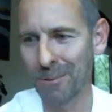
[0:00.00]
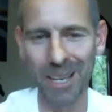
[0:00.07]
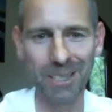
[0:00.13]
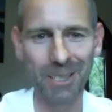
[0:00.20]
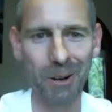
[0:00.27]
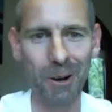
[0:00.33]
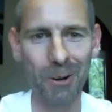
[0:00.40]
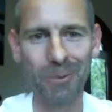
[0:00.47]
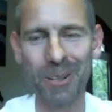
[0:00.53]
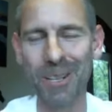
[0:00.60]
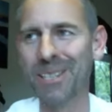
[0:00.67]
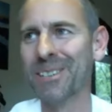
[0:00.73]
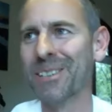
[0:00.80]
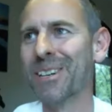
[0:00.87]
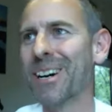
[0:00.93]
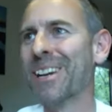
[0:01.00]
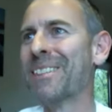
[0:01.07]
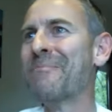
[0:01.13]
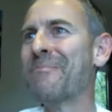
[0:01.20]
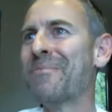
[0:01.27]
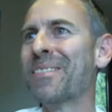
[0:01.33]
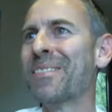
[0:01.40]
getting too old for this, right?
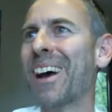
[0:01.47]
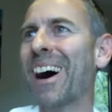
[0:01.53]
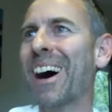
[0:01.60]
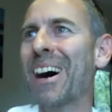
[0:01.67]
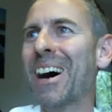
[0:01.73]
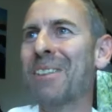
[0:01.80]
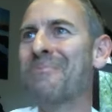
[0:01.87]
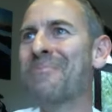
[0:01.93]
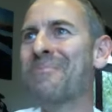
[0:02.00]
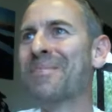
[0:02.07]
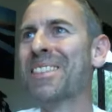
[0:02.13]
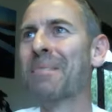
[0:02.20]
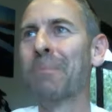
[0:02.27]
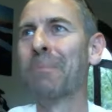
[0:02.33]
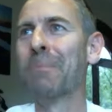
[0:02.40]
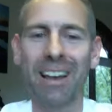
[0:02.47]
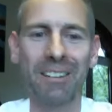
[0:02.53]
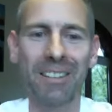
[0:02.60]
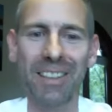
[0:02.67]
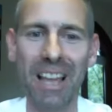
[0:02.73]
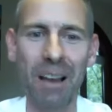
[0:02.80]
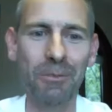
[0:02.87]
But
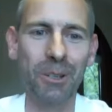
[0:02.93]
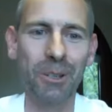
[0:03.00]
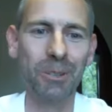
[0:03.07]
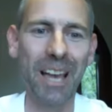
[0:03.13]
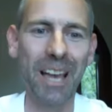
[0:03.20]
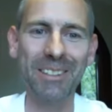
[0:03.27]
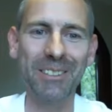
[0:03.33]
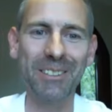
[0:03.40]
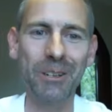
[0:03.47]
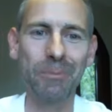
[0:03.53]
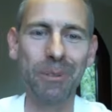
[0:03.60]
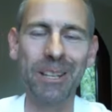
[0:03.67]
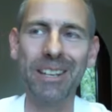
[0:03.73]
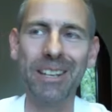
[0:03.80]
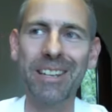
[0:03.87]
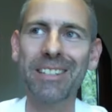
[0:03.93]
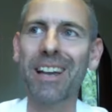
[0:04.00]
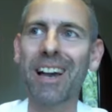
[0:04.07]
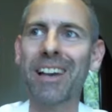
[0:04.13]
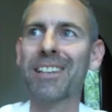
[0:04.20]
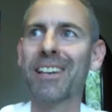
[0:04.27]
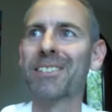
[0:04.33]
that was all you had to do. But these
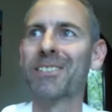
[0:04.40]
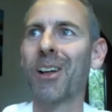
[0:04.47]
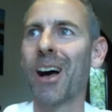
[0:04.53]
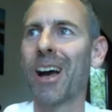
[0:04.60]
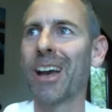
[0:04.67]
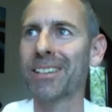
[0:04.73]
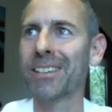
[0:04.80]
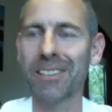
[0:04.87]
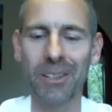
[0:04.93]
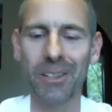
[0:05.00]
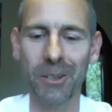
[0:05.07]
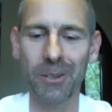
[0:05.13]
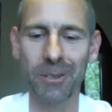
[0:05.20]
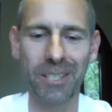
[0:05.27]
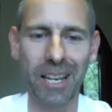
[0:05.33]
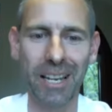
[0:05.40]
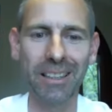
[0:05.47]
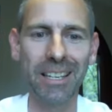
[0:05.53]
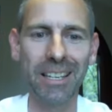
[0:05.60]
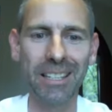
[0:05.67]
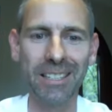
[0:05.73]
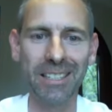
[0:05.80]
days, there's 10
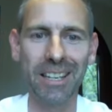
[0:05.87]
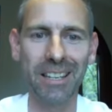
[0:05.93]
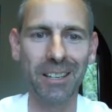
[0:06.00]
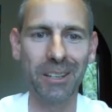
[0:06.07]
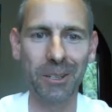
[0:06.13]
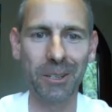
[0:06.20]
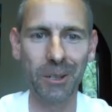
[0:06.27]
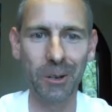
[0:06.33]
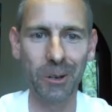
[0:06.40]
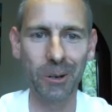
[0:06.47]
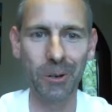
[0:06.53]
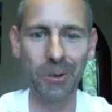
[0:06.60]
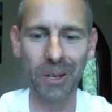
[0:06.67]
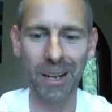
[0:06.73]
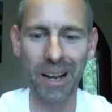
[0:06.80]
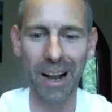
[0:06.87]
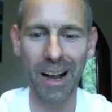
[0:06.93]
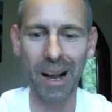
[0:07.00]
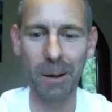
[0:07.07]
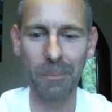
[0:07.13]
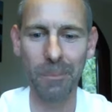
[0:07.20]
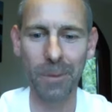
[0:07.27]
things that you can do.
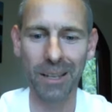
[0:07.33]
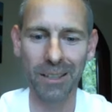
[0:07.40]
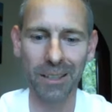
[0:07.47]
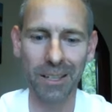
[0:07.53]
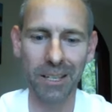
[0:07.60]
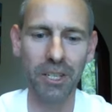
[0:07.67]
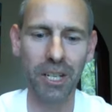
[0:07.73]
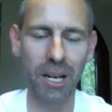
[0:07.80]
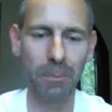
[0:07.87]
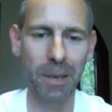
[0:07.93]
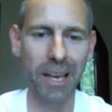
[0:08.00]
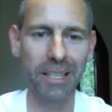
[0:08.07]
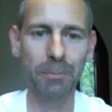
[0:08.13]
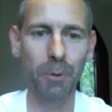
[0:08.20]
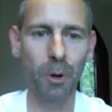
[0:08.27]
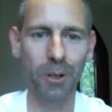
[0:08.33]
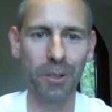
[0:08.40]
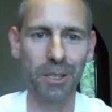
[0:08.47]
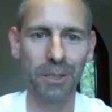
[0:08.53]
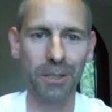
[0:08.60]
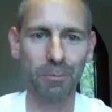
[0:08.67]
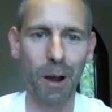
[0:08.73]
Unless you're going to be expert at
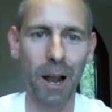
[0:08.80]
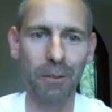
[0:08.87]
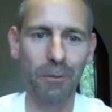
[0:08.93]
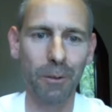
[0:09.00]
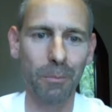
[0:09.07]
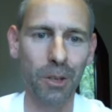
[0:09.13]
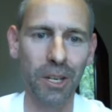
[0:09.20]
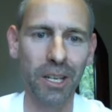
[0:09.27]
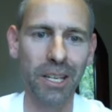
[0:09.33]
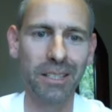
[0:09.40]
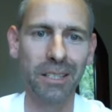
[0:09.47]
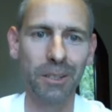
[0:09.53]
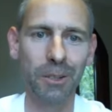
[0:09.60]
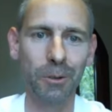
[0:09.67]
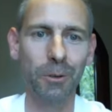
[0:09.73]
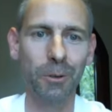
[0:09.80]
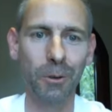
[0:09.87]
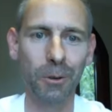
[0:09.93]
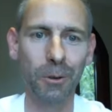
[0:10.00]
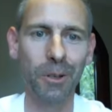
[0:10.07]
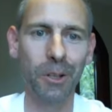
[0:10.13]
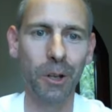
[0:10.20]
just one of them, you need to do
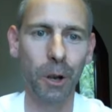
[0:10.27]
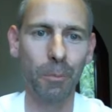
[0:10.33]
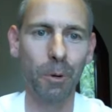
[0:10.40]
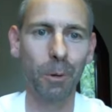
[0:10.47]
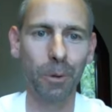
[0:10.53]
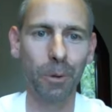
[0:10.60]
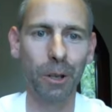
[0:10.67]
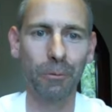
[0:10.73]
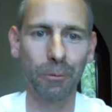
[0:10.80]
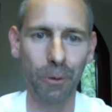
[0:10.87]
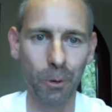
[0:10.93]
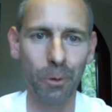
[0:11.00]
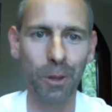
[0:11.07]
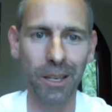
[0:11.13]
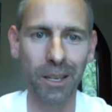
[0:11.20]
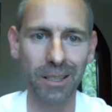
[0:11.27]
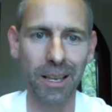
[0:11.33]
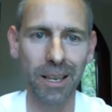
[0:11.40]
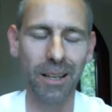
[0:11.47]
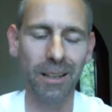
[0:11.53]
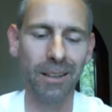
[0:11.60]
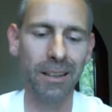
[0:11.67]
probably a few things.
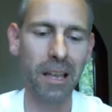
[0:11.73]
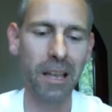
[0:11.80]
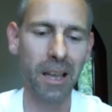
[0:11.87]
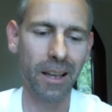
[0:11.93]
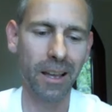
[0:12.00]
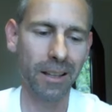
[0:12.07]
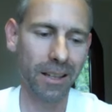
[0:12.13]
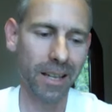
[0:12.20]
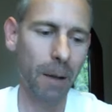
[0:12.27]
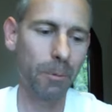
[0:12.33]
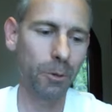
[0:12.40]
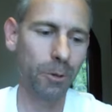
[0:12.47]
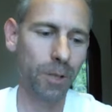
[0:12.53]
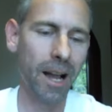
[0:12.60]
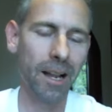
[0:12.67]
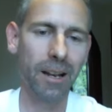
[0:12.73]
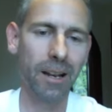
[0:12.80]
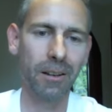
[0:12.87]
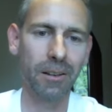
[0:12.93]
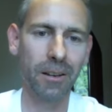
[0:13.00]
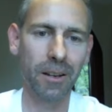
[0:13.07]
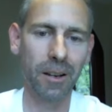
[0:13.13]
And the couples are going
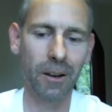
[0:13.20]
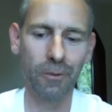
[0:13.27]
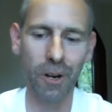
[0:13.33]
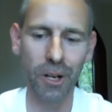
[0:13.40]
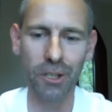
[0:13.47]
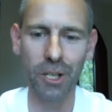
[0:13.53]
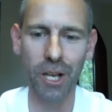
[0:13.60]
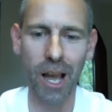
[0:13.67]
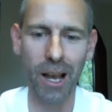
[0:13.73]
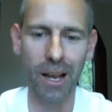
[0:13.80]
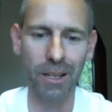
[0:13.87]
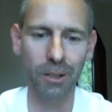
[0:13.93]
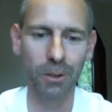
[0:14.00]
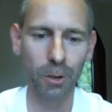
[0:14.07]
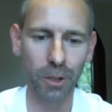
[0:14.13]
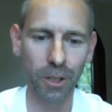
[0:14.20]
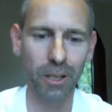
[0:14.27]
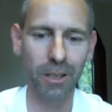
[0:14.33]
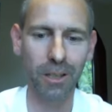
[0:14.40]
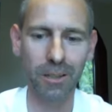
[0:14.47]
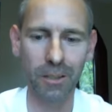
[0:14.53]
to reach out and look at